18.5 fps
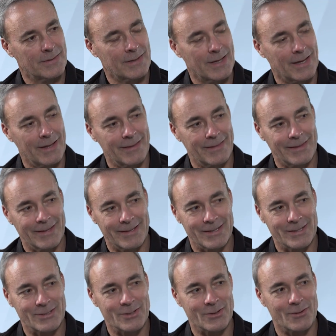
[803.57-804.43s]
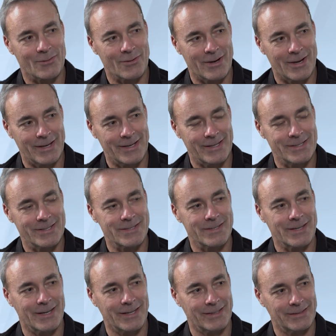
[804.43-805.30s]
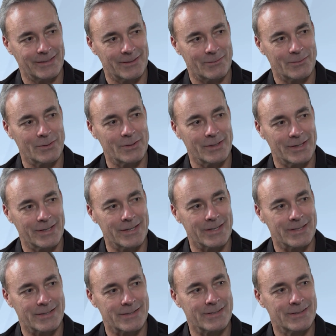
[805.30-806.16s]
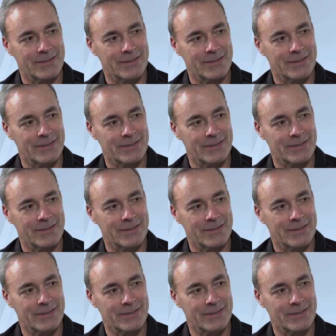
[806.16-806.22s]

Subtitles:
I think that's a great insight. That really is.